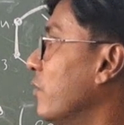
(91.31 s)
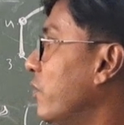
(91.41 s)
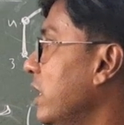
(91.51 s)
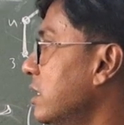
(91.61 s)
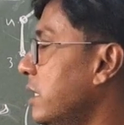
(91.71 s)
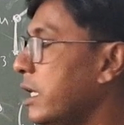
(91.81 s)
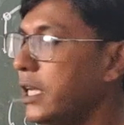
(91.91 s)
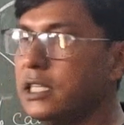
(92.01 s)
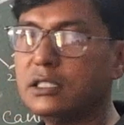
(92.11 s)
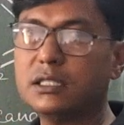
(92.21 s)
First thing
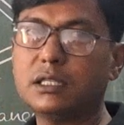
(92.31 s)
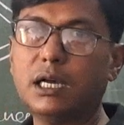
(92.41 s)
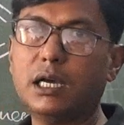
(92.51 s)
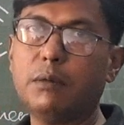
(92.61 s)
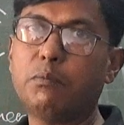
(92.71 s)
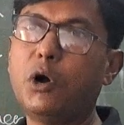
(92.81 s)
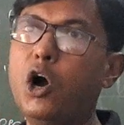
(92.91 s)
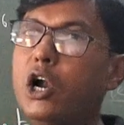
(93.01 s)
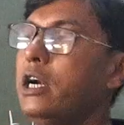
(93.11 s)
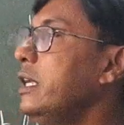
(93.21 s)
is the
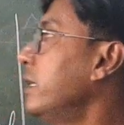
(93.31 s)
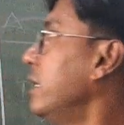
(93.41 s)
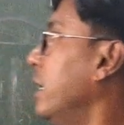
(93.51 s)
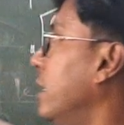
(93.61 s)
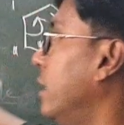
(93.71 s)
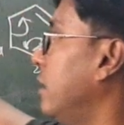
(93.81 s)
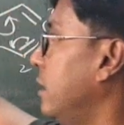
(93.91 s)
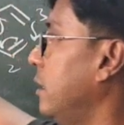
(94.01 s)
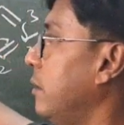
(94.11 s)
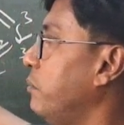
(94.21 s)
bond
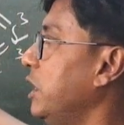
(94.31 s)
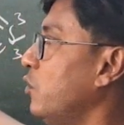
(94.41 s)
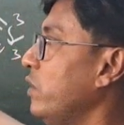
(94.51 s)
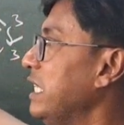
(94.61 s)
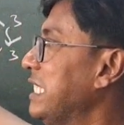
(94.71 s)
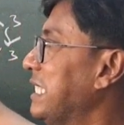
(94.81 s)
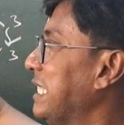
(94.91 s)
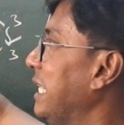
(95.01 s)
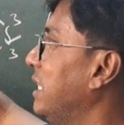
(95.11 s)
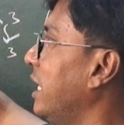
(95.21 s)
between
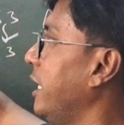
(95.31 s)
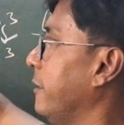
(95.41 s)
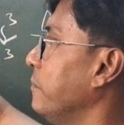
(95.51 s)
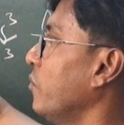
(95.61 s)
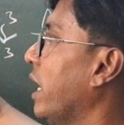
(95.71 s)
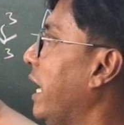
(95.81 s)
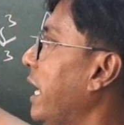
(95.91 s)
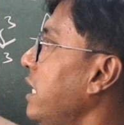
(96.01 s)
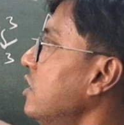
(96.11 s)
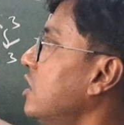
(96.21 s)
C3
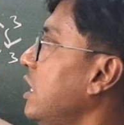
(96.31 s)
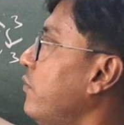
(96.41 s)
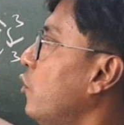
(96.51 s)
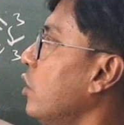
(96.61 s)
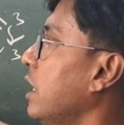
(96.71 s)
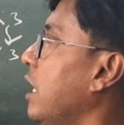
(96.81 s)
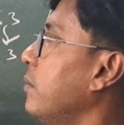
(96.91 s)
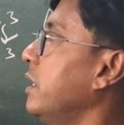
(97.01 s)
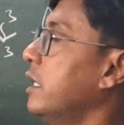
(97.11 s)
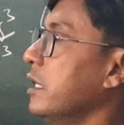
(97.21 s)
and C4
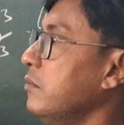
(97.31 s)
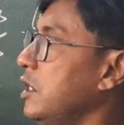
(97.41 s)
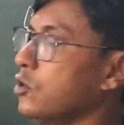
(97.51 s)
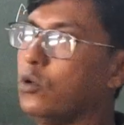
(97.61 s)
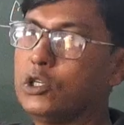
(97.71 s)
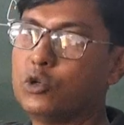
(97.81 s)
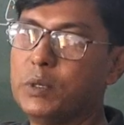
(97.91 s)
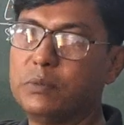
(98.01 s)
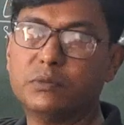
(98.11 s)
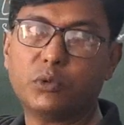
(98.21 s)
carbon atom is going to
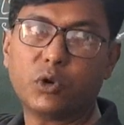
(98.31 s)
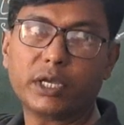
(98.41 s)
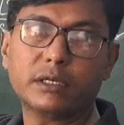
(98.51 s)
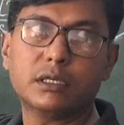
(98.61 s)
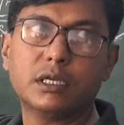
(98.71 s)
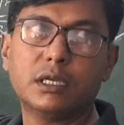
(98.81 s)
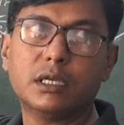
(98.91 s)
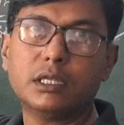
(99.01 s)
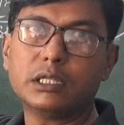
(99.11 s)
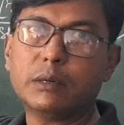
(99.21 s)
be broken.
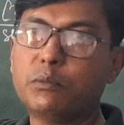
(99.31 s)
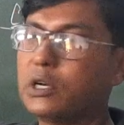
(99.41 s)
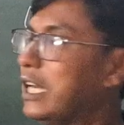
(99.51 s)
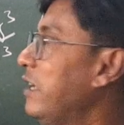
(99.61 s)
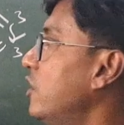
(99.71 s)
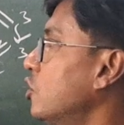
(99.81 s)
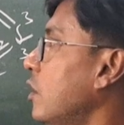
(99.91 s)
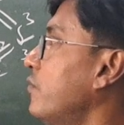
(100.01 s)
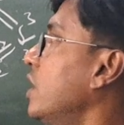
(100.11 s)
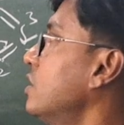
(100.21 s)
The cleavage
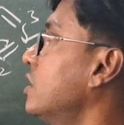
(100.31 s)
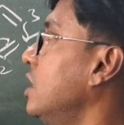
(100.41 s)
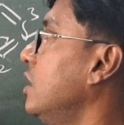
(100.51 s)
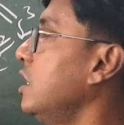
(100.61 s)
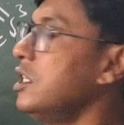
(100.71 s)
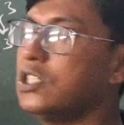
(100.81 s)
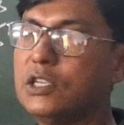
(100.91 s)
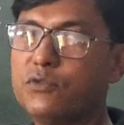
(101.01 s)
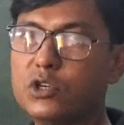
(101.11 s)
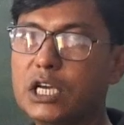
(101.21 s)
of this C3 and
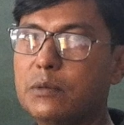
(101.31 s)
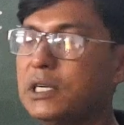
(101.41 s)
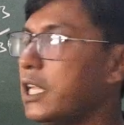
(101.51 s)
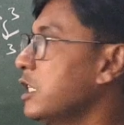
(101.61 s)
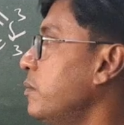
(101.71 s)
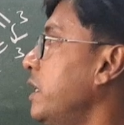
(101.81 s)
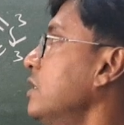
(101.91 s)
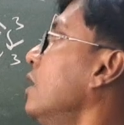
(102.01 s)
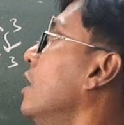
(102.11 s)
C4 carbon takes place.